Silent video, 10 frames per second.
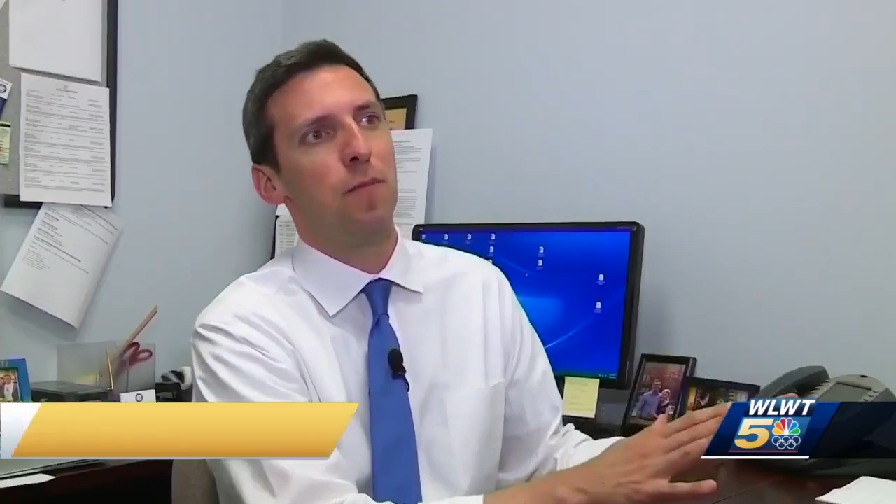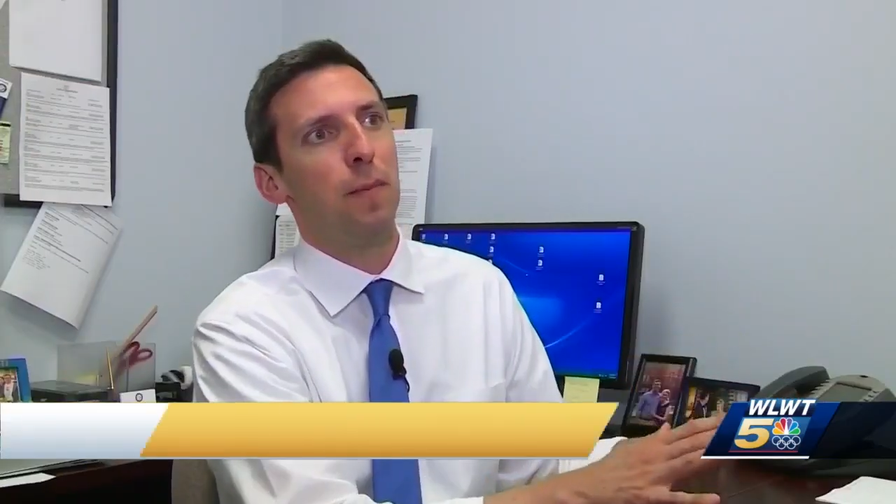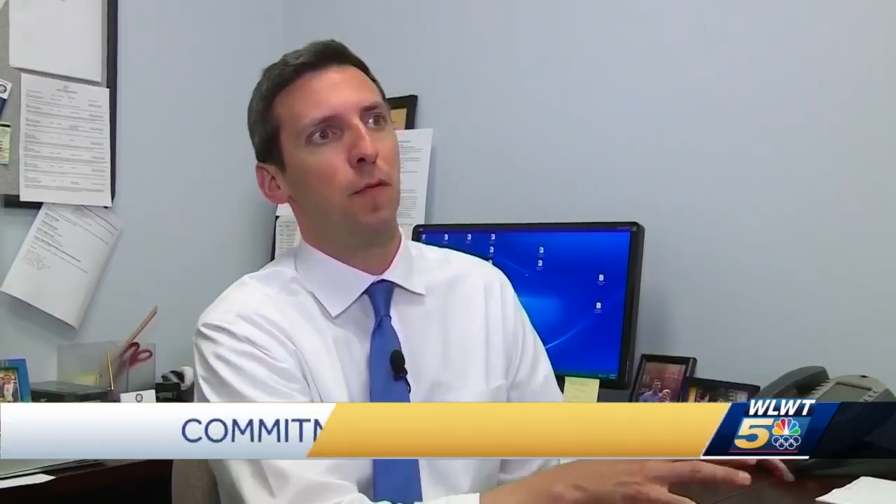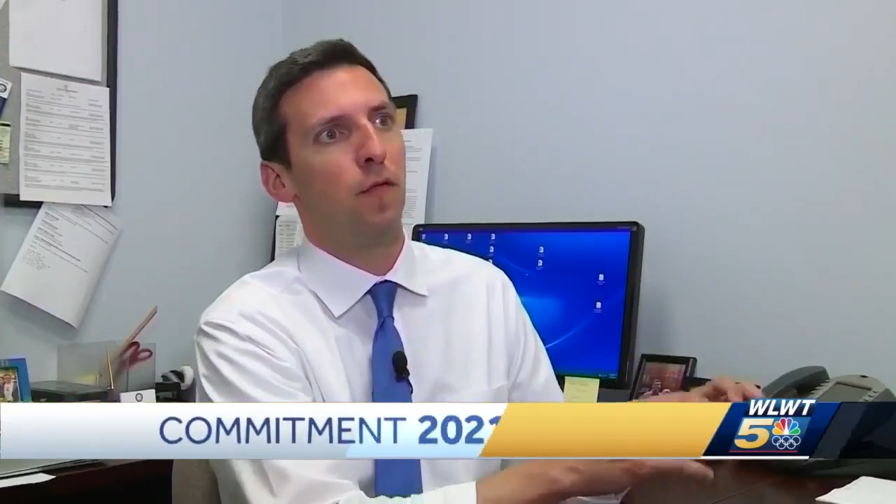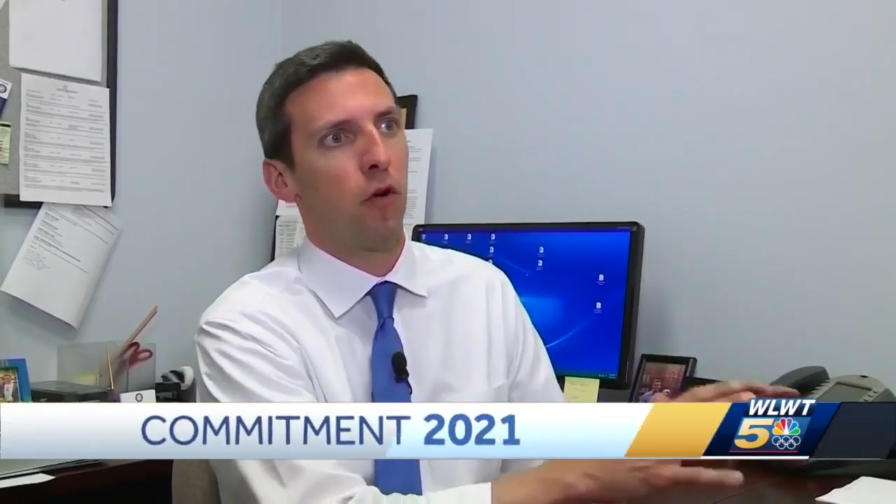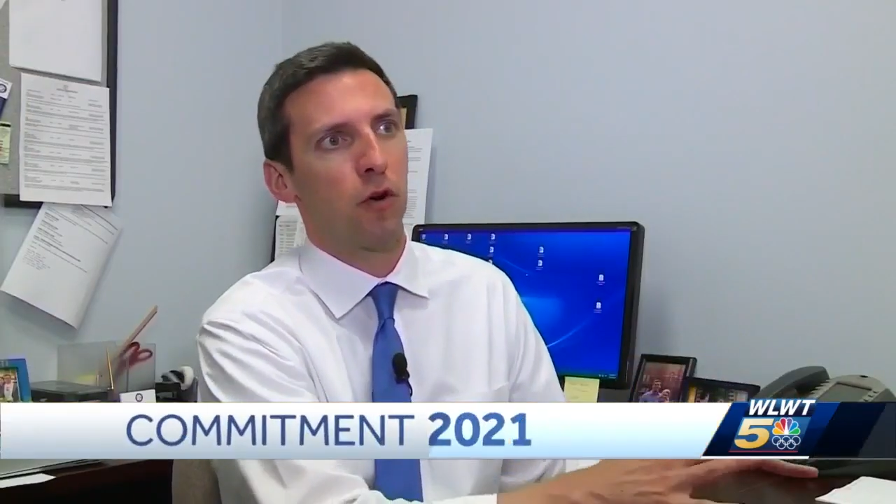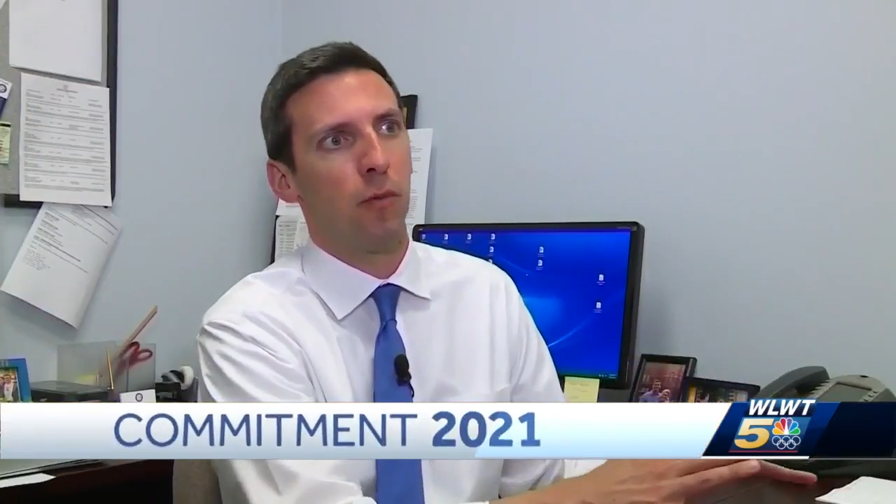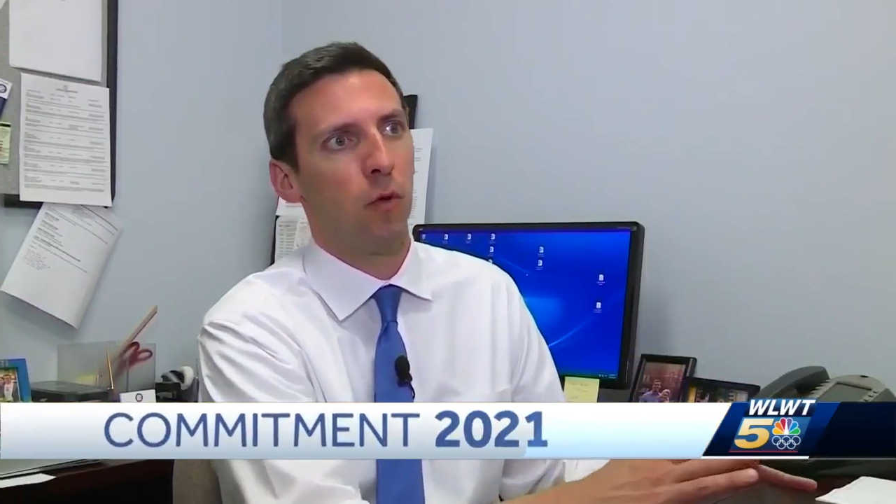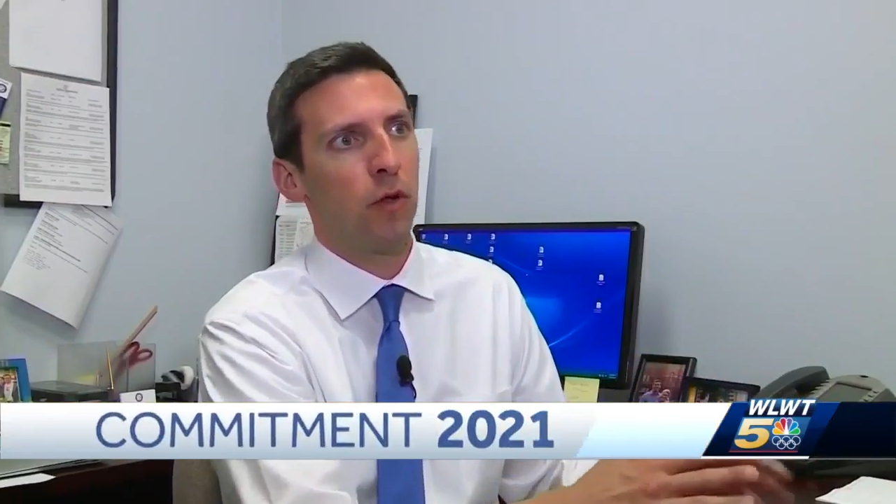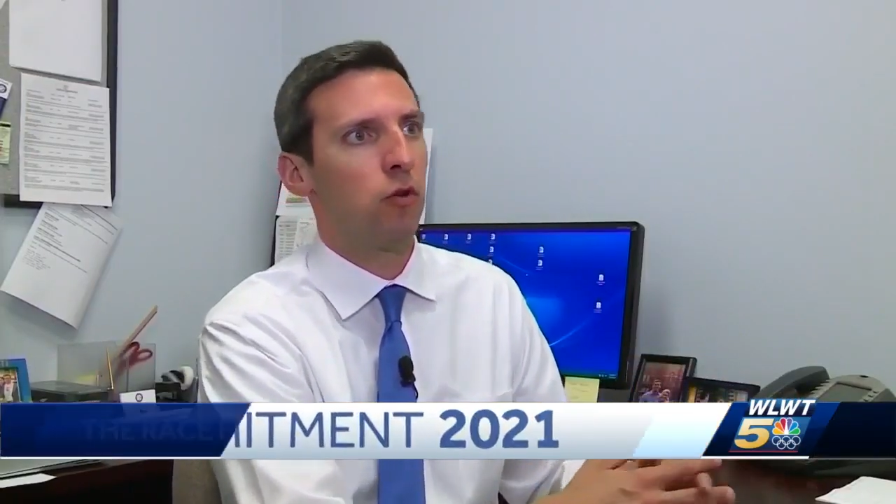Once
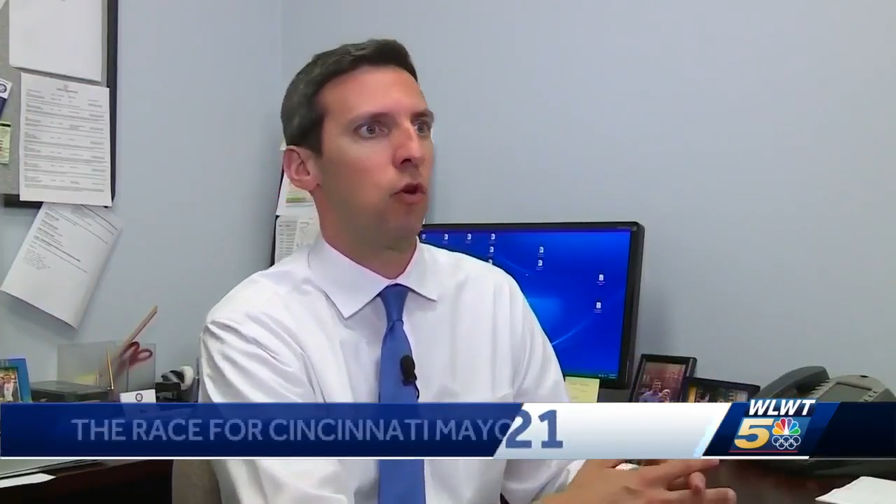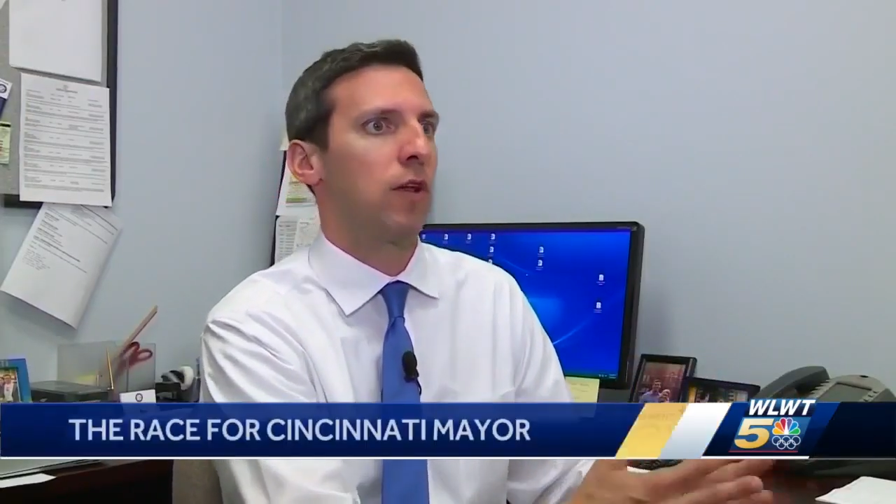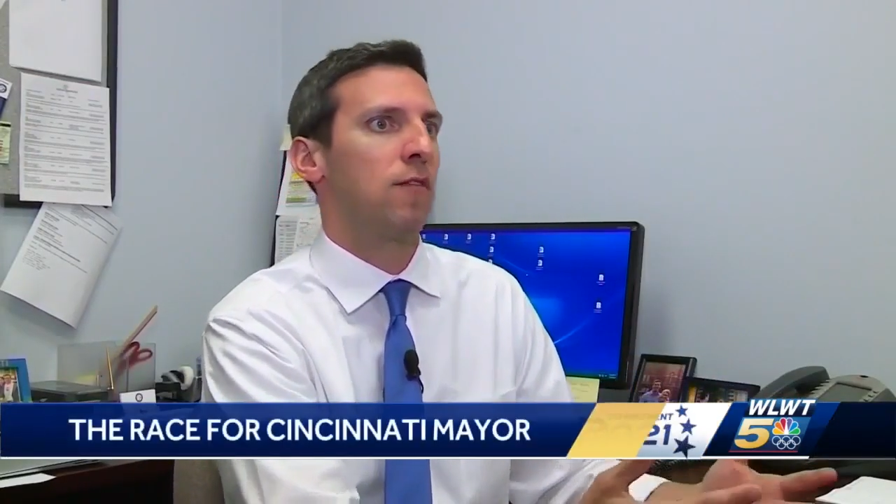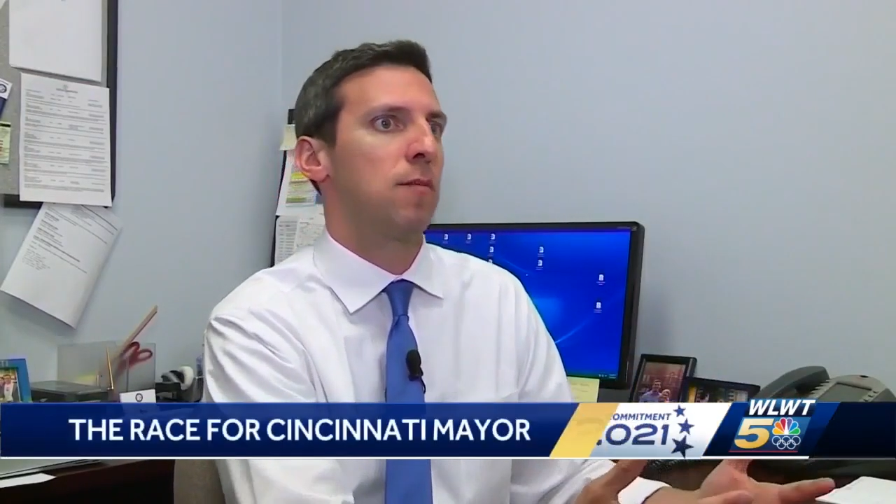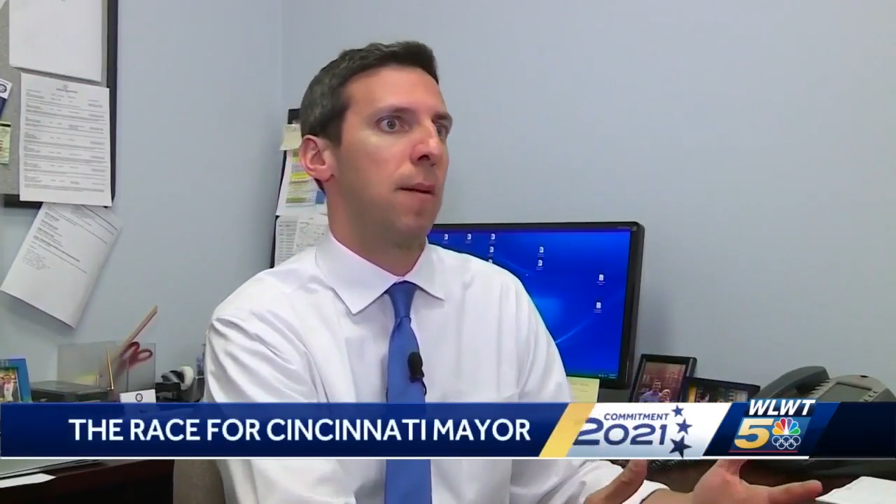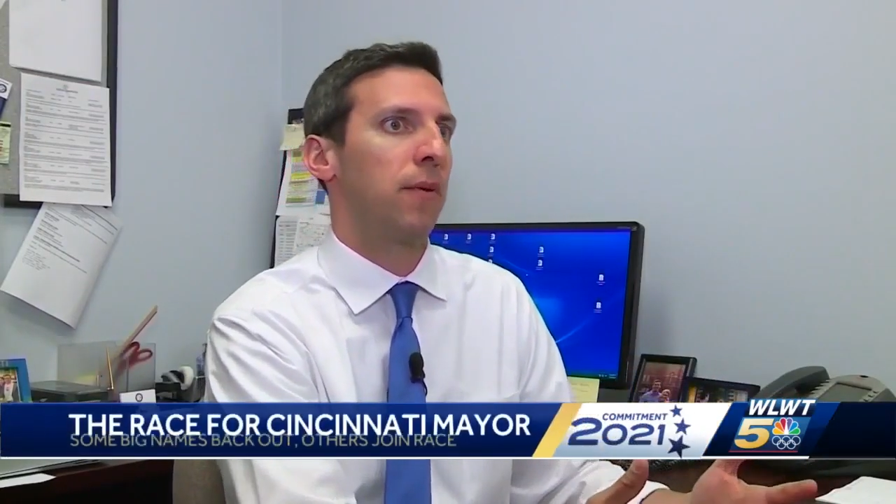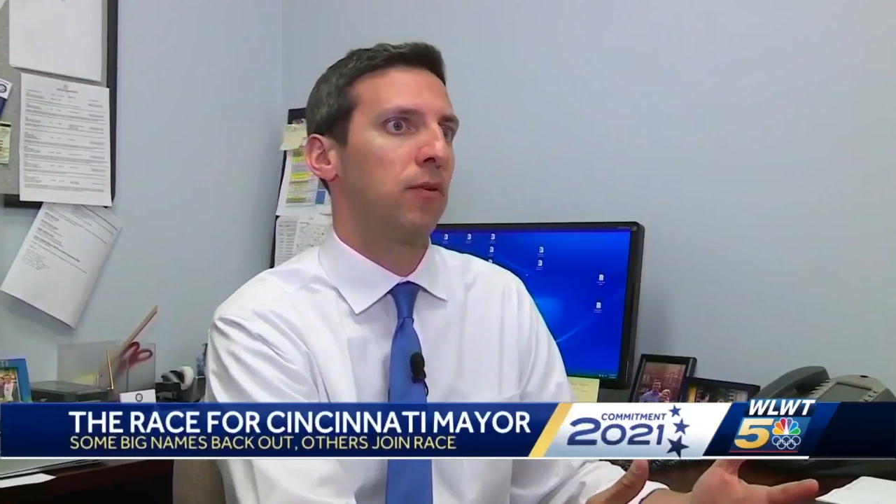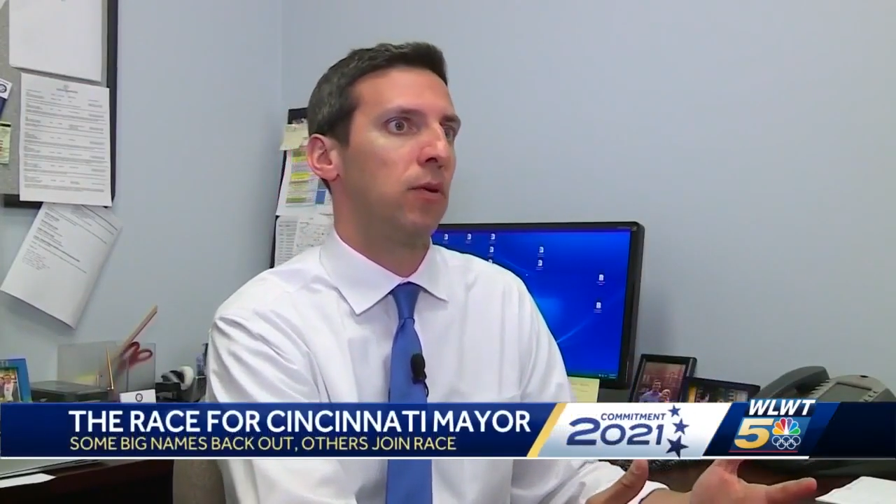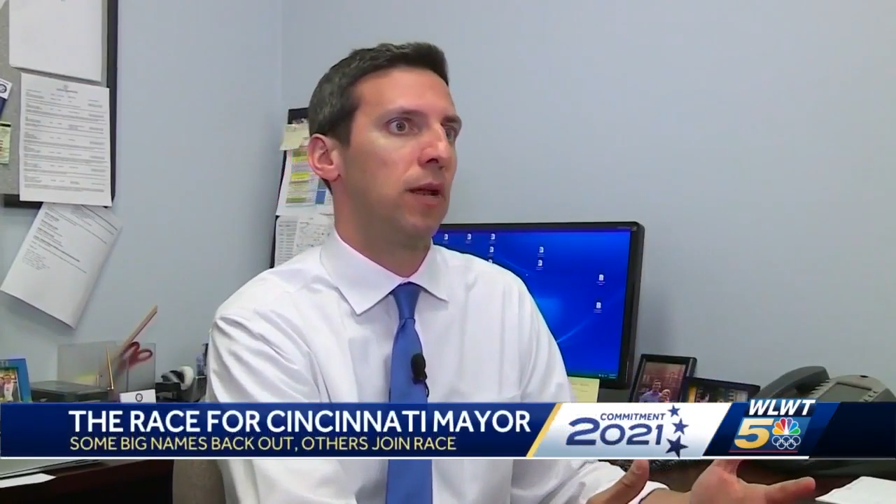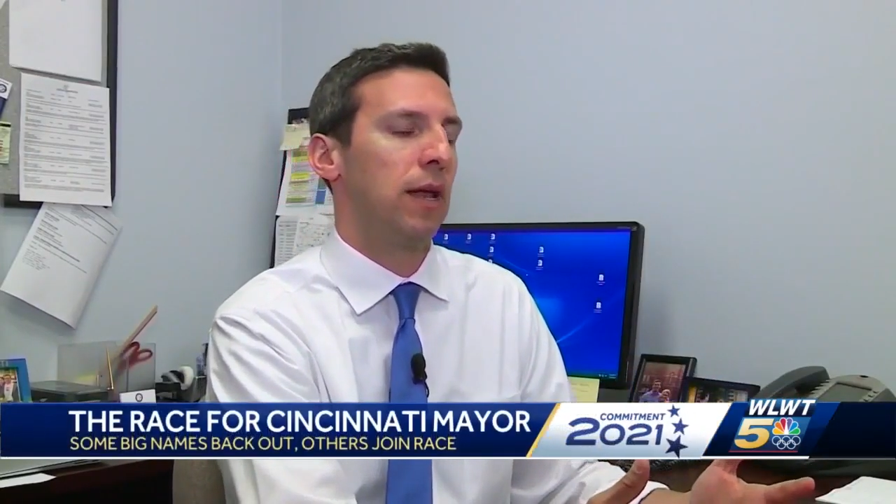considered the frontrunner,
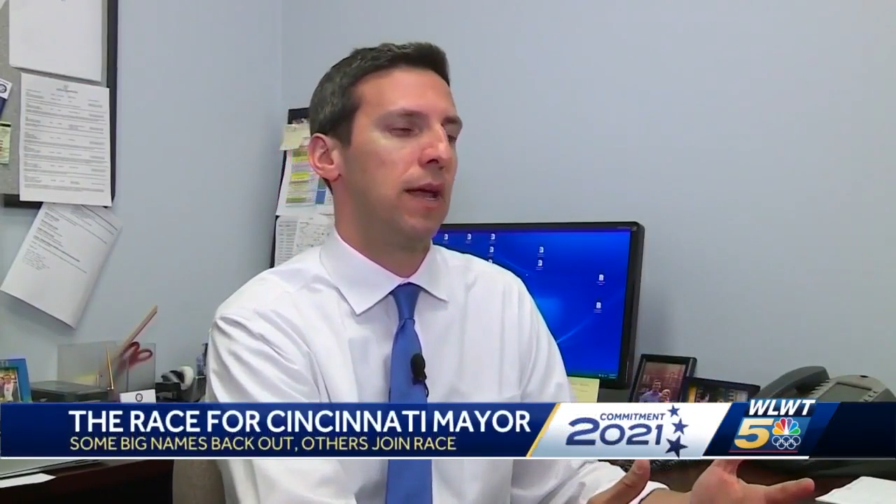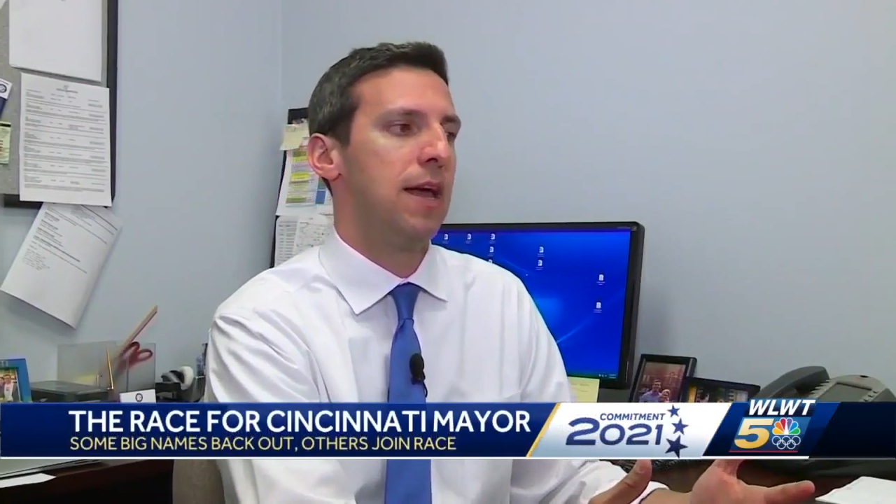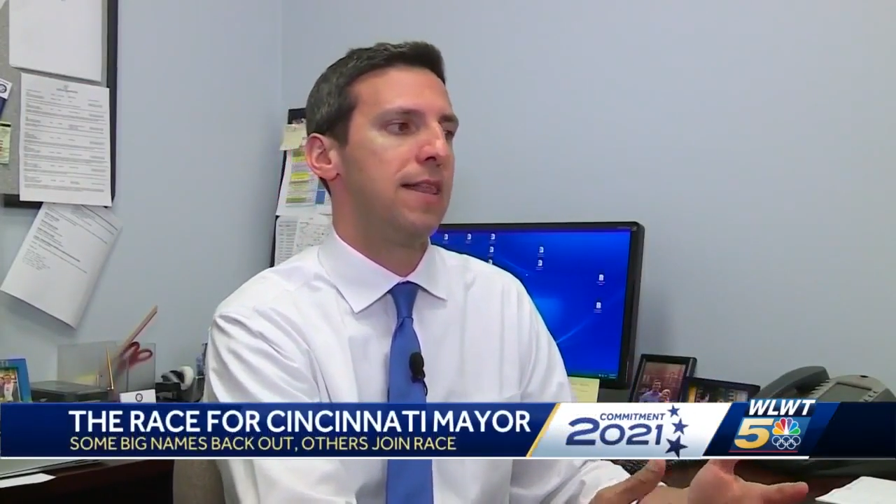P.G.